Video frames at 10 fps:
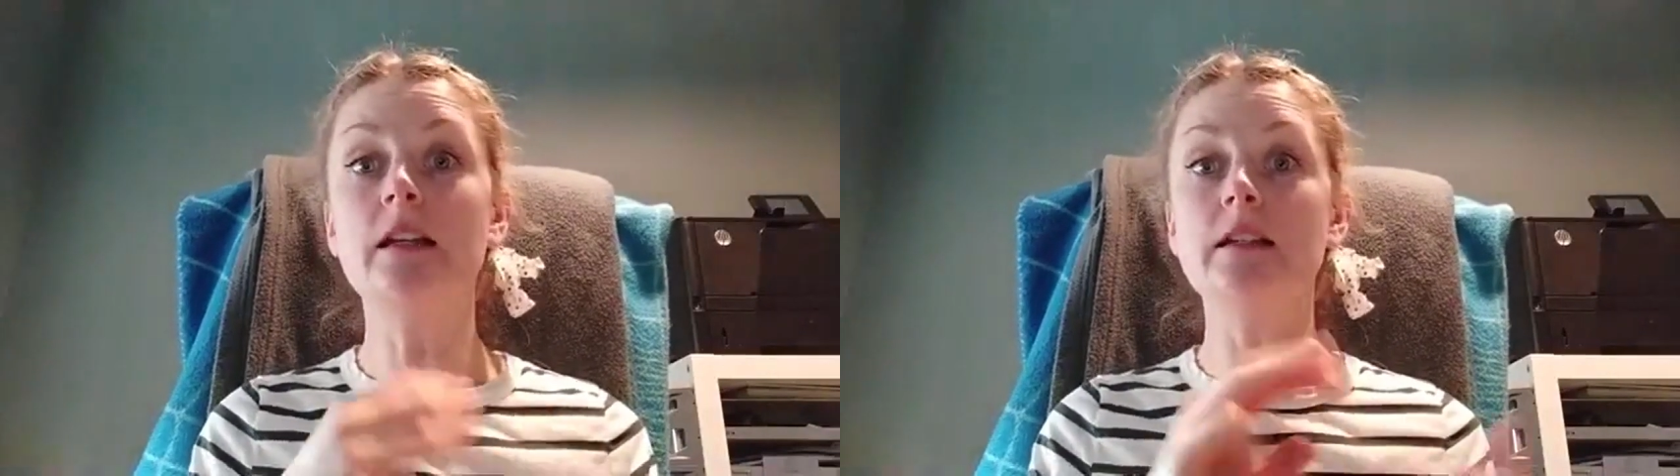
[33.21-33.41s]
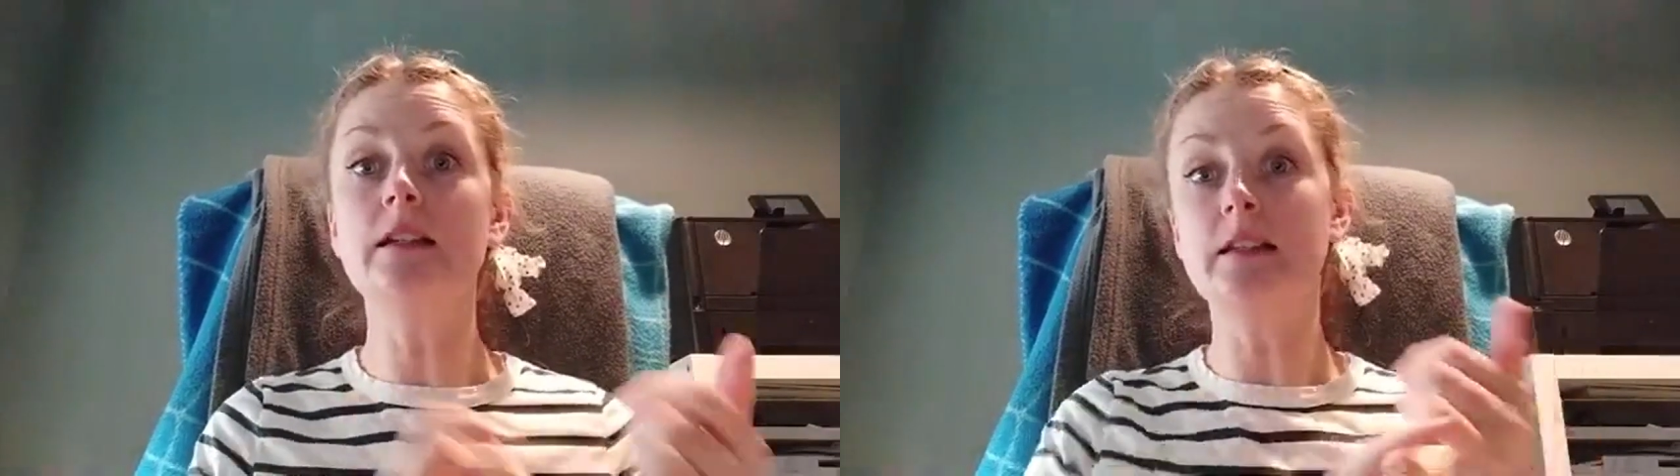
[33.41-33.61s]

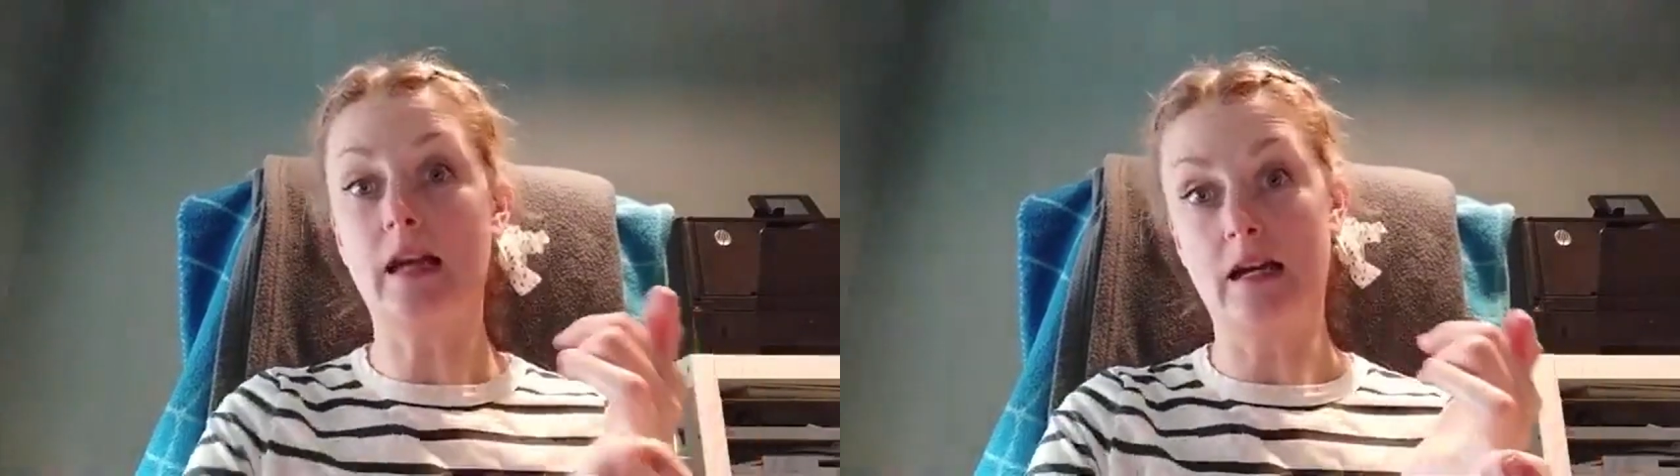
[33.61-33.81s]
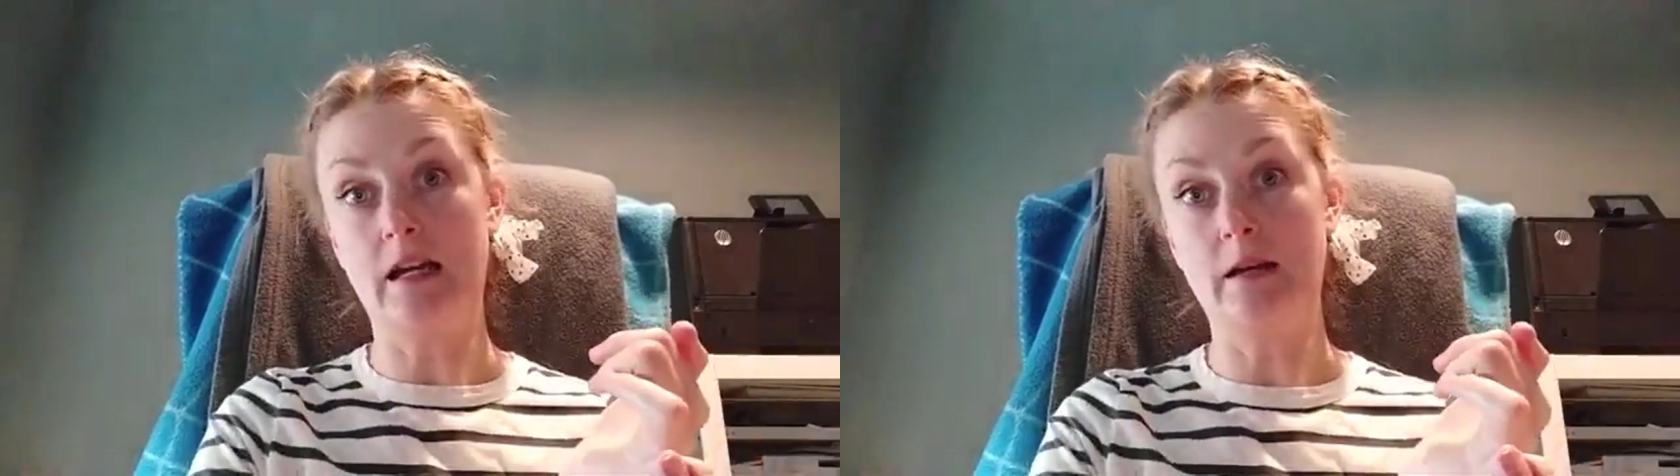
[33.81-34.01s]
and
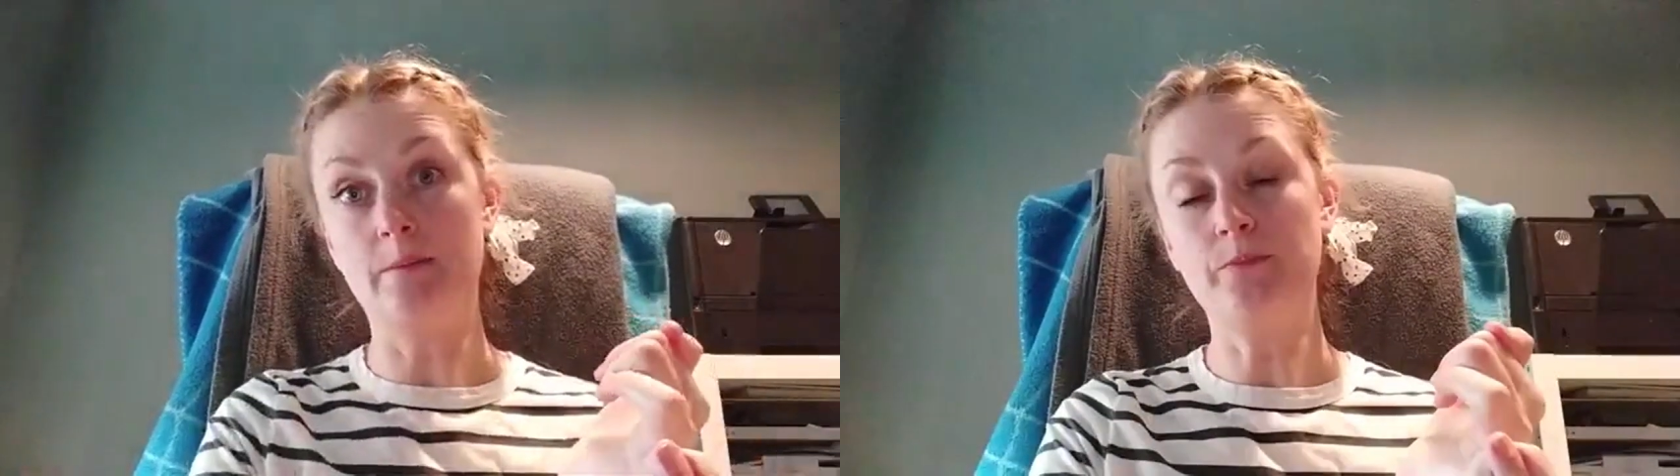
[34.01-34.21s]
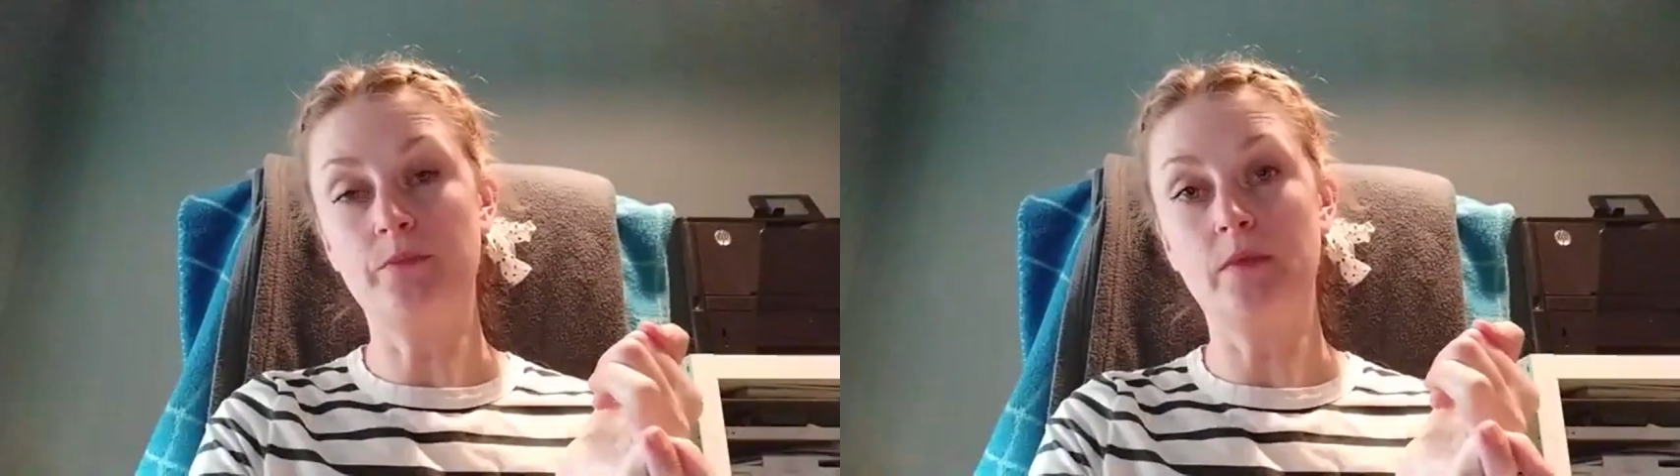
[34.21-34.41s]

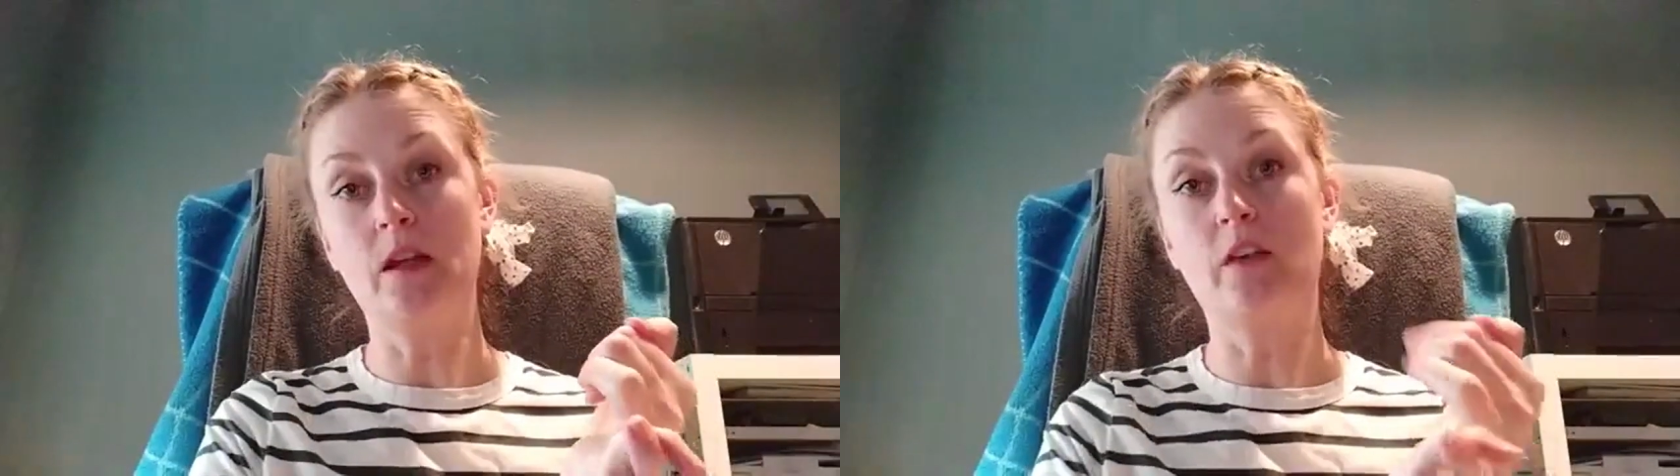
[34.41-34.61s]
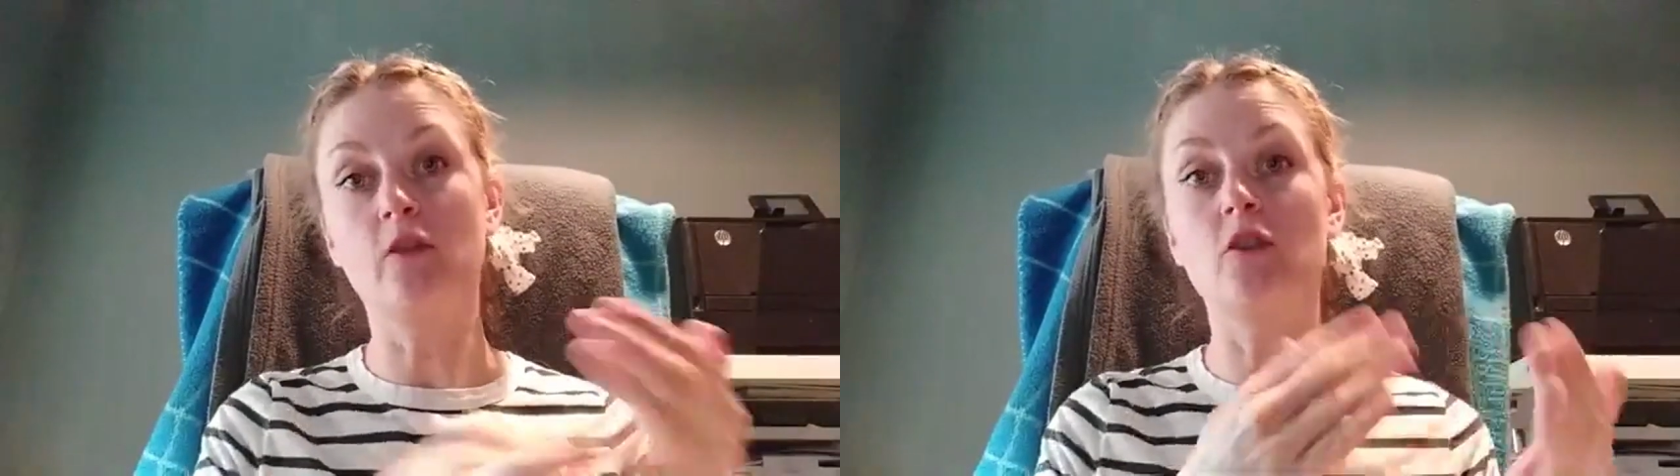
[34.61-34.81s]
Sam
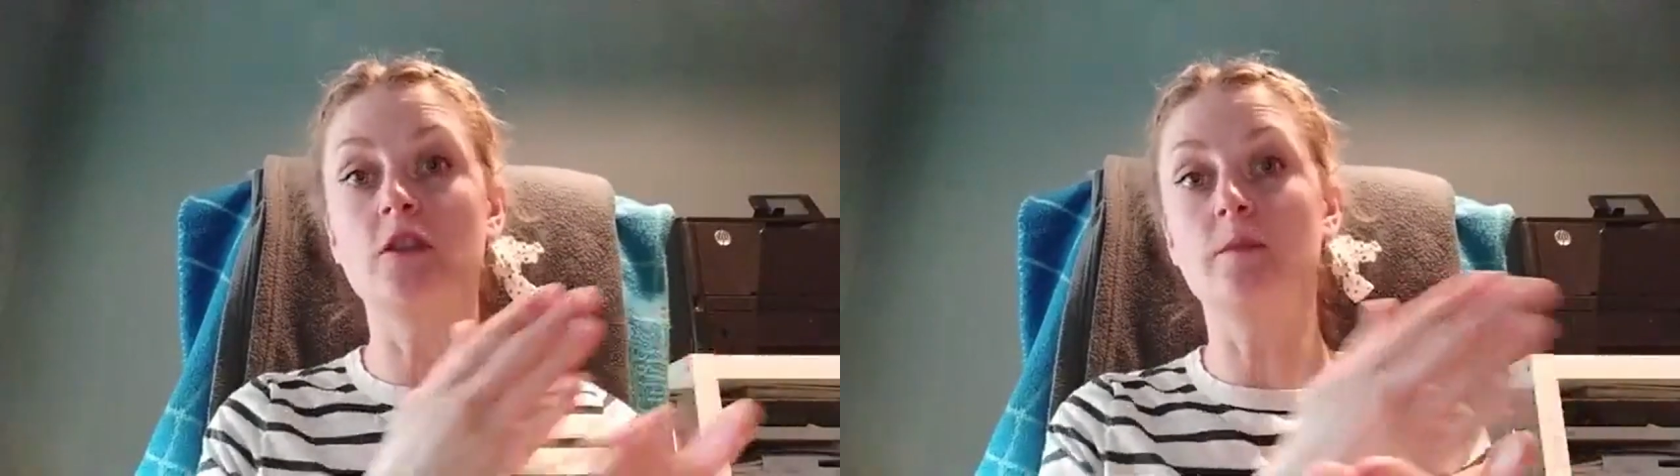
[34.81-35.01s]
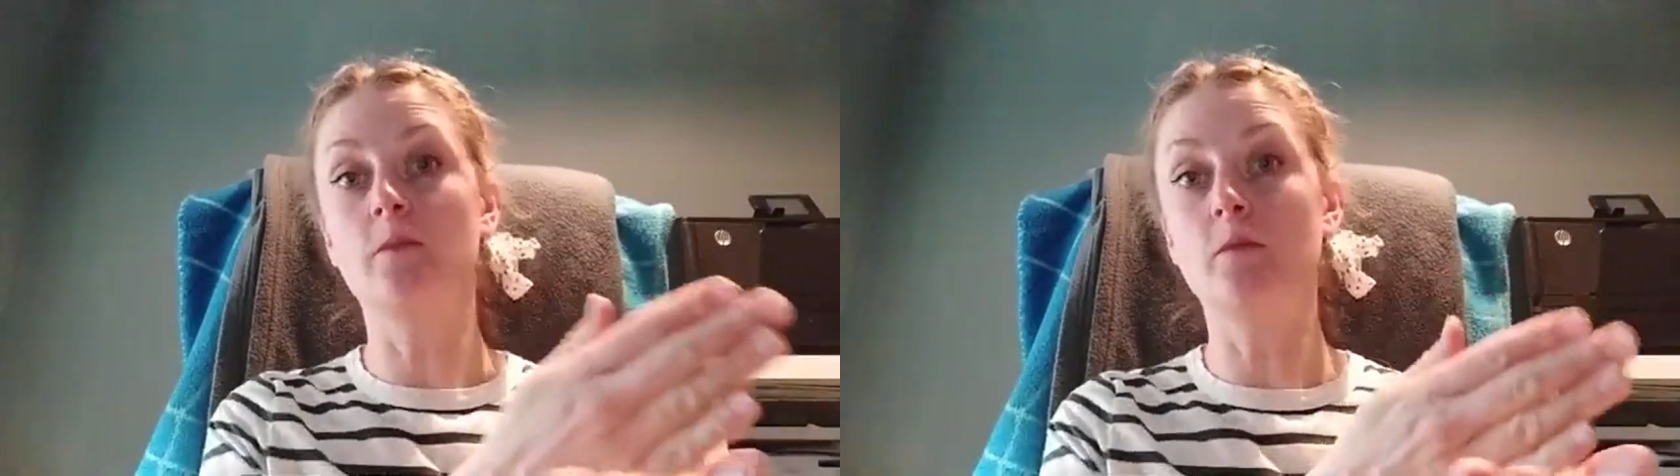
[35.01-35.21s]
have got
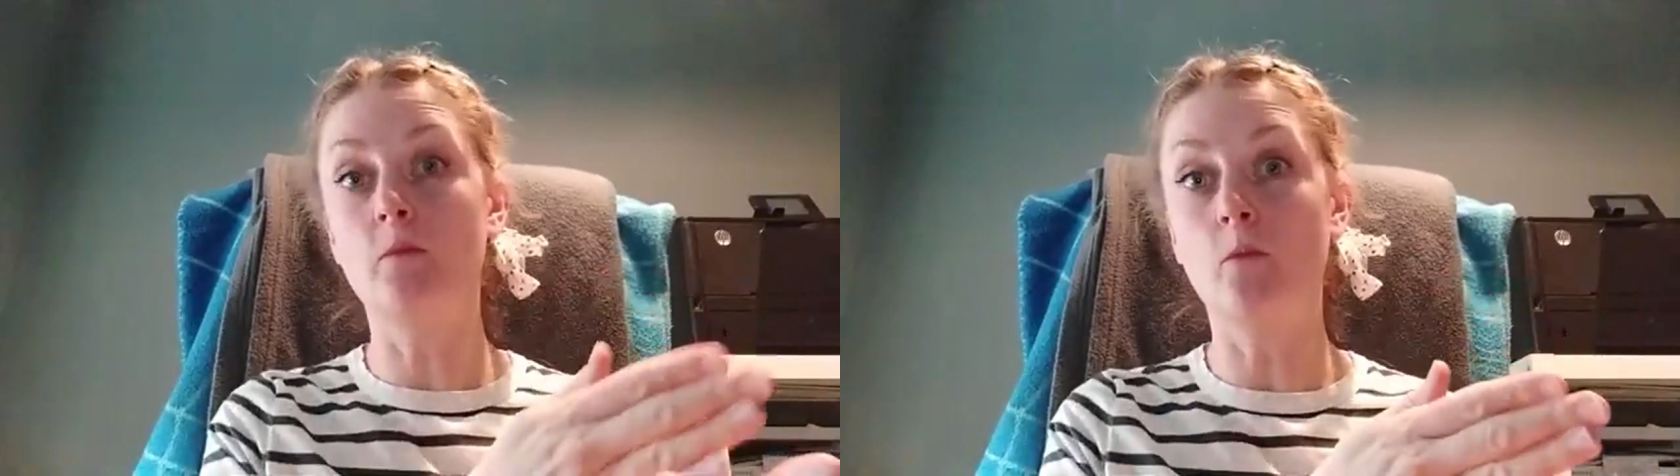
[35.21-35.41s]
some